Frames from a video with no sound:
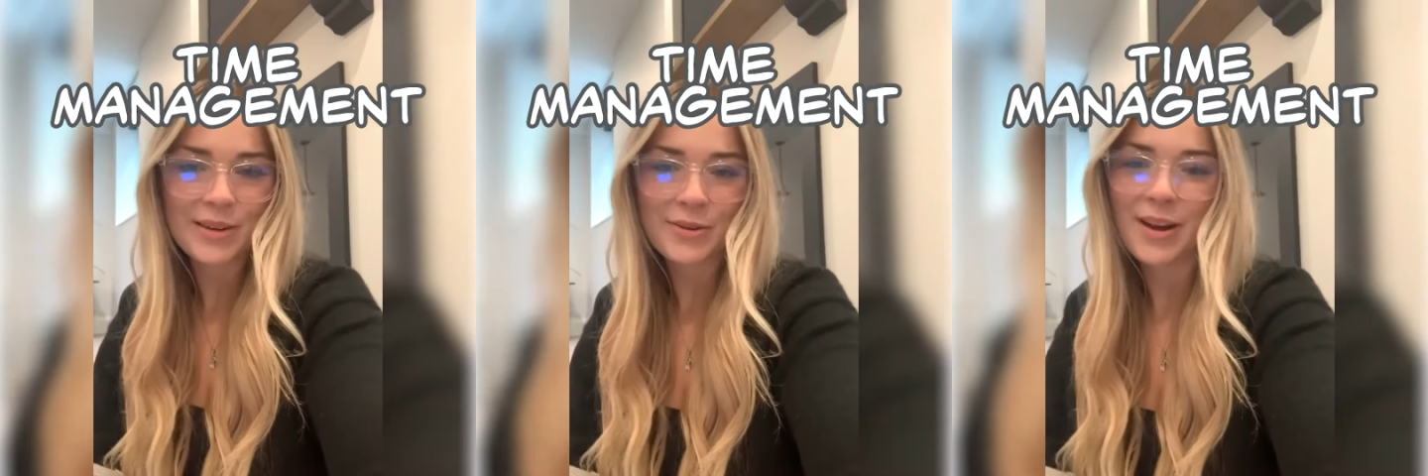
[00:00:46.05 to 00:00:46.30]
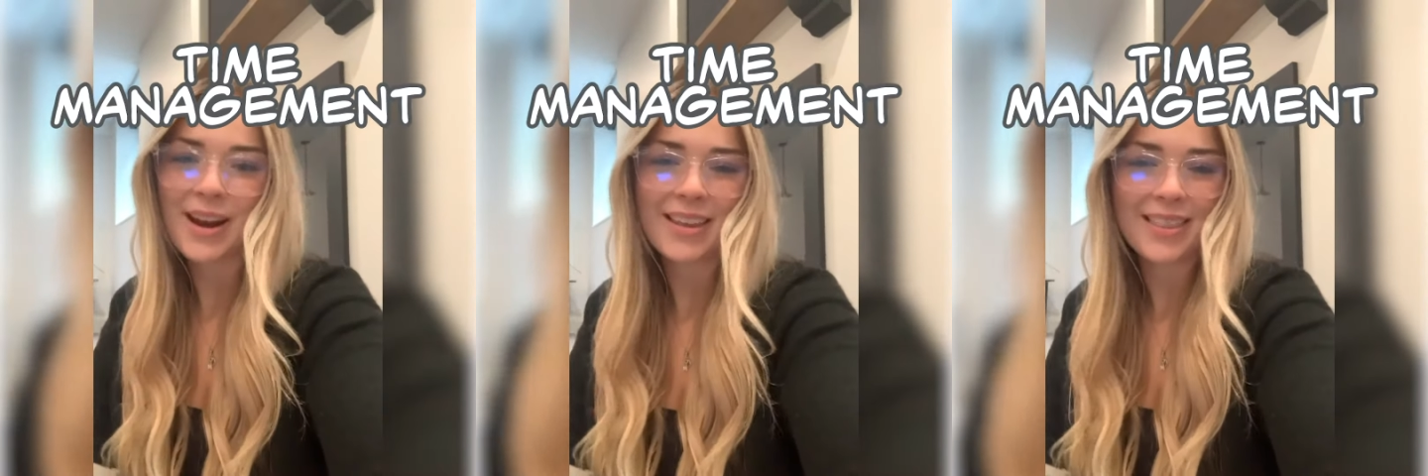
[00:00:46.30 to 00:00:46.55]
or
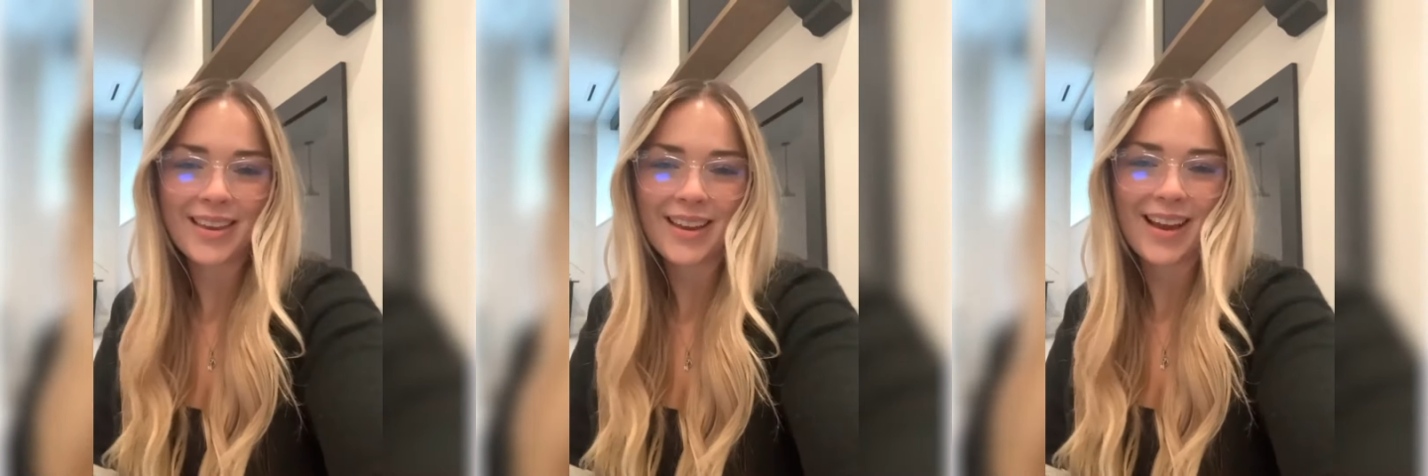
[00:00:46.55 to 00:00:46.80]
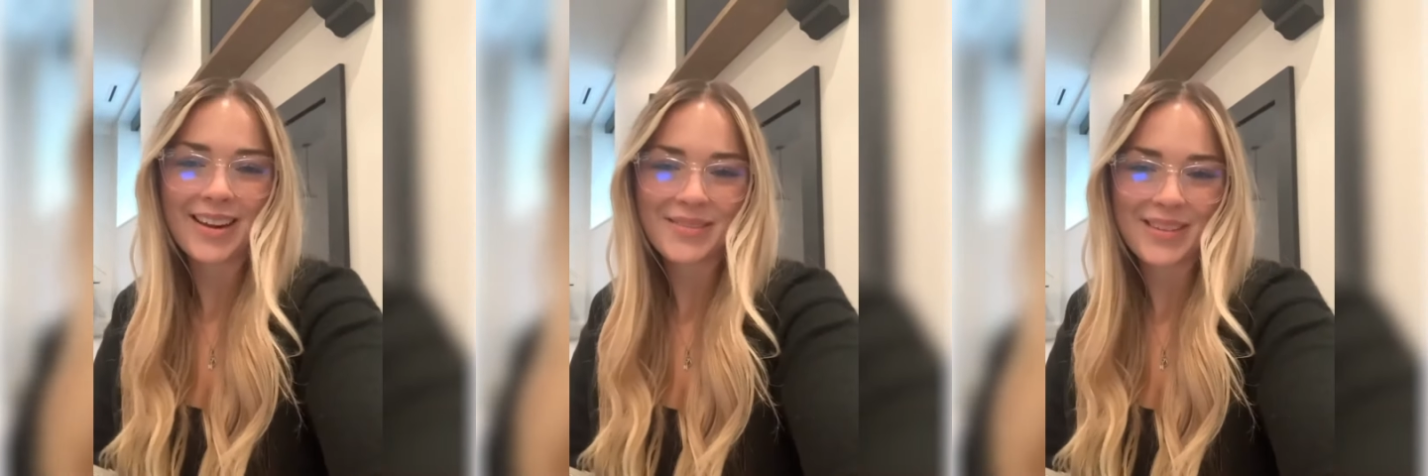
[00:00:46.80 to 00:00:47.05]
anything
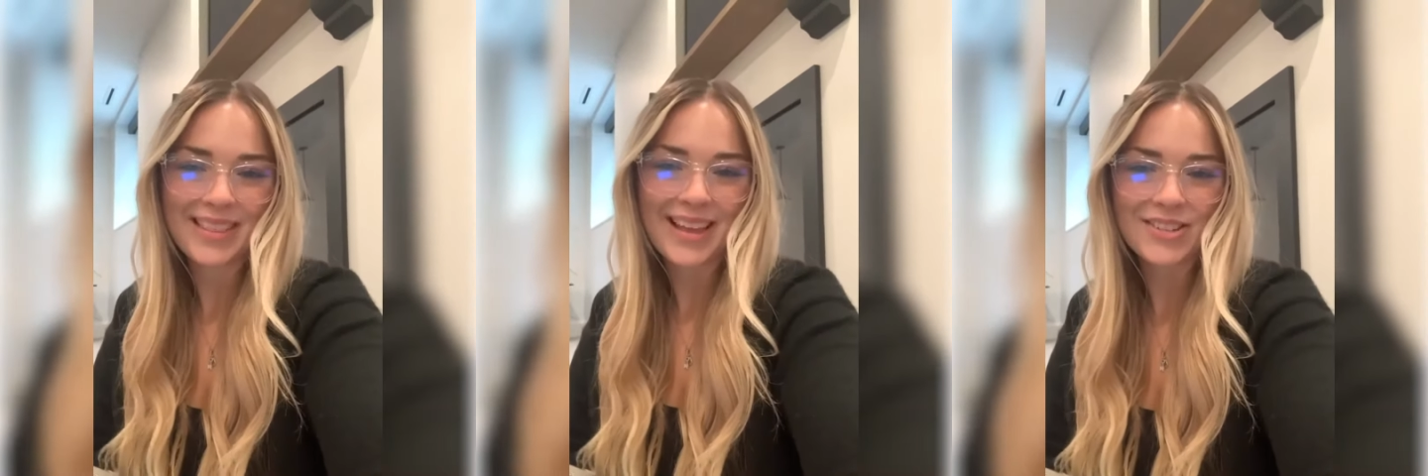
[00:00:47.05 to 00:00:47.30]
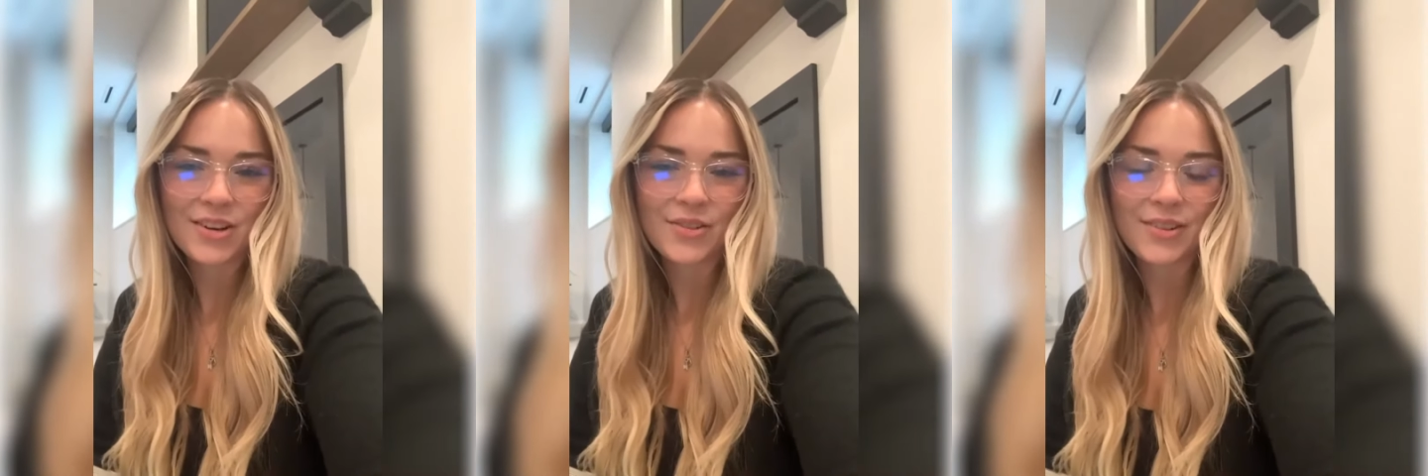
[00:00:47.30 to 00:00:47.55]
kind of in that
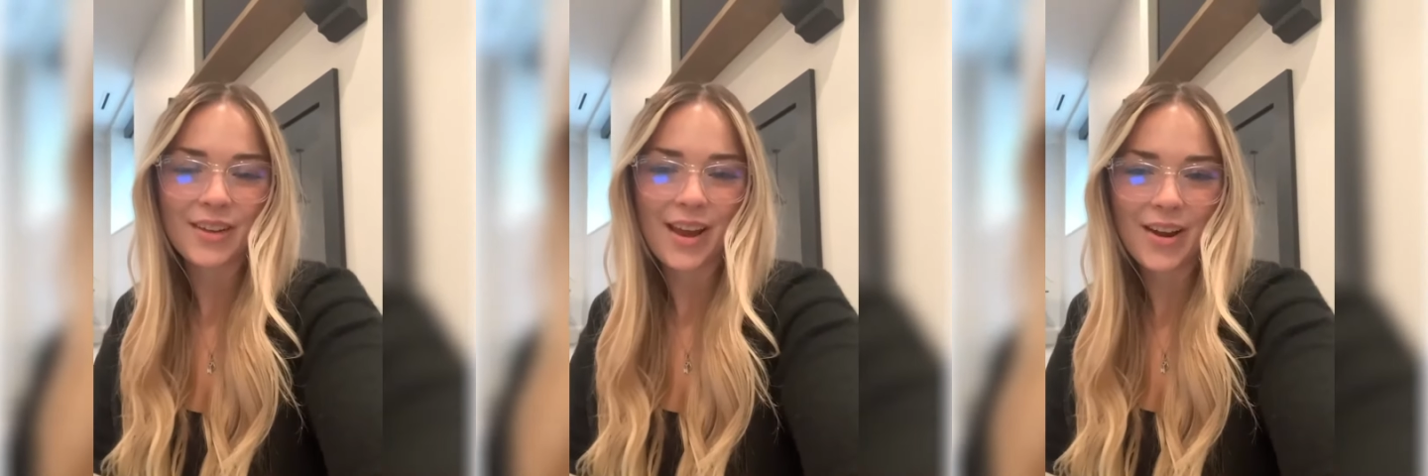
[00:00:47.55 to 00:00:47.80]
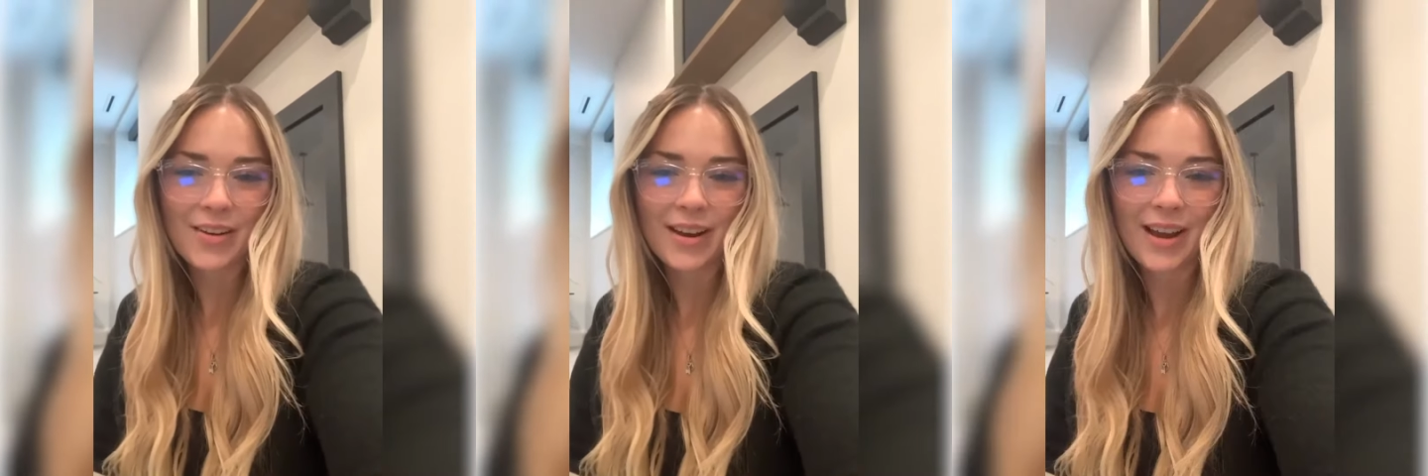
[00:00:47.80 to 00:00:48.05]
general
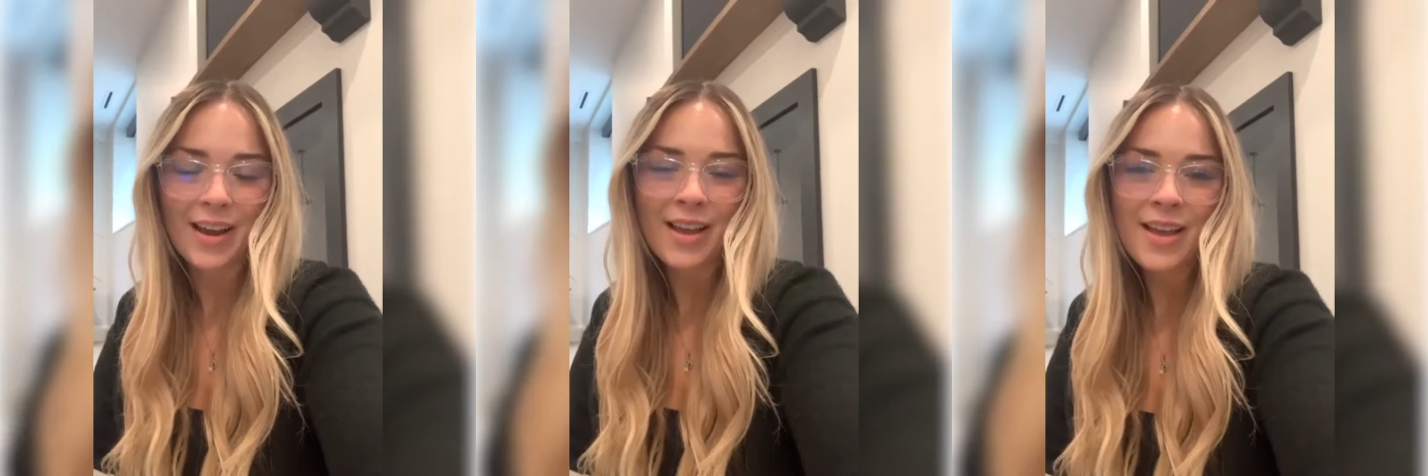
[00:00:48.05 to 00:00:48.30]
area.